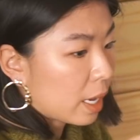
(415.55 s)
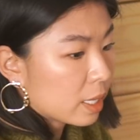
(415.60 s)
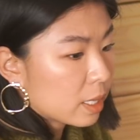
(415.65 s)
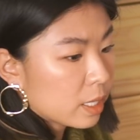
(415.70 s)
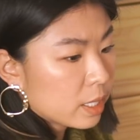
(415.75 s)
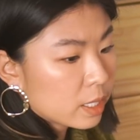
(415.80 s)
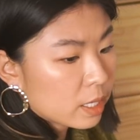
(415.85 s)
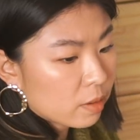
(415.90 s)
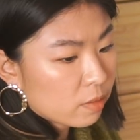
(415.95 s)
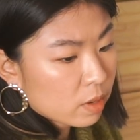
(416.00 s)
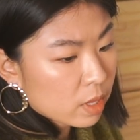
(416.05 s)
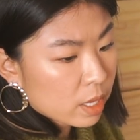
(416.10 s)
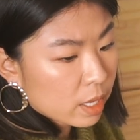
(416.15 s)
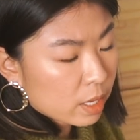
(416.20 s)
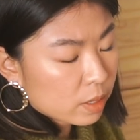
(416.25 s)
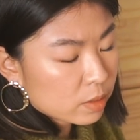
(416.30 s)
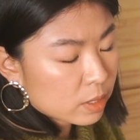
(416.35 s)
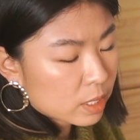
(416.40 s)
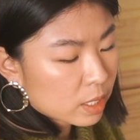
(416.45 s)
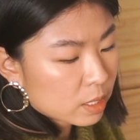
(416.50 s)
I cleaned everything
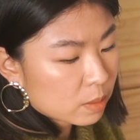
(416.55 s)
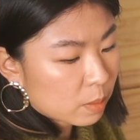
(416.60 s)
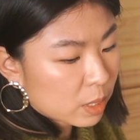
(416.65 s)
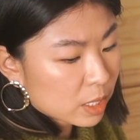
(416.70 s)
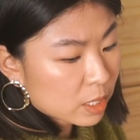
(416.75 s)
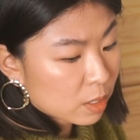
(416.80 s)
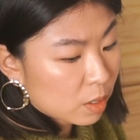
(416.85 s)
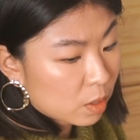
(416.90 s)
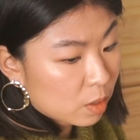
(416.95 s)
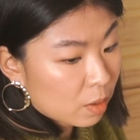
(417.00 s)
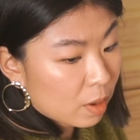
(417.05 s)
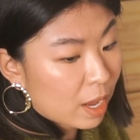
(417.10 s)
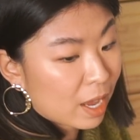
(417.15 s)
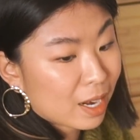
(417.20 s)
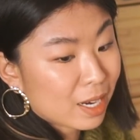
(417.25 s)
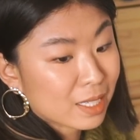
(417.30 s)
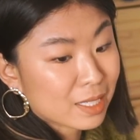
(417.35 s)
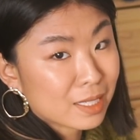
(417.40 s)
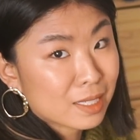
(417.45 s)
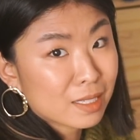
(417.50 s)
out 6 months ago, and
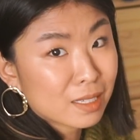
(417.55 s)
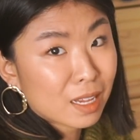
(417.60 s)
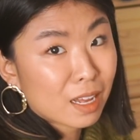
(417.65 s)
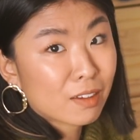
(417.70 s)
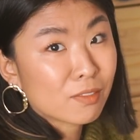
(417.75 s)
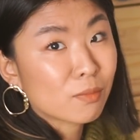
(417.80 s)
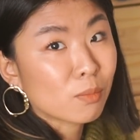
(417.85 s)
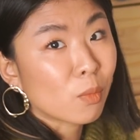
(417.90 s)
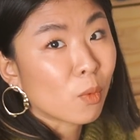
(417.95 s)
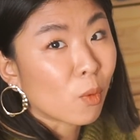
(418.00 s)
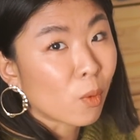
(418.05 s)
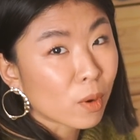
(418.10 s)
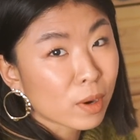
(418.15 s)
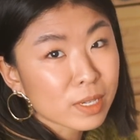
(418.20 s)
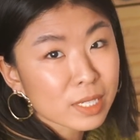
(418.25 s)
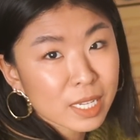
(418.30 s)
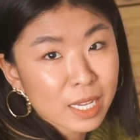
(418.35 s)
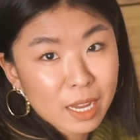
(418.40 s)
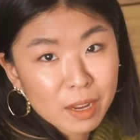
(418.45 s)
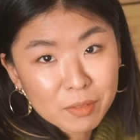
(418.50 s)
I still have more
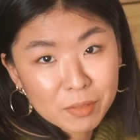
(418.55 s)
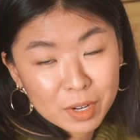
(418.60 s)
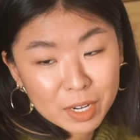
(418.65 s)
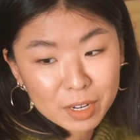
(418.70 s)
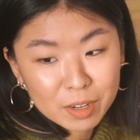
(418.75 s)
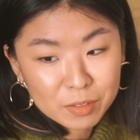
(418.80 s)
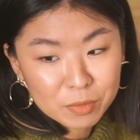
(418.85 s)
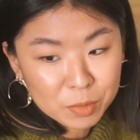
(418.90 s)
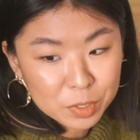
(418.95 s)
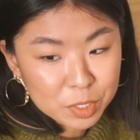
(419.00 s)
to get rid of,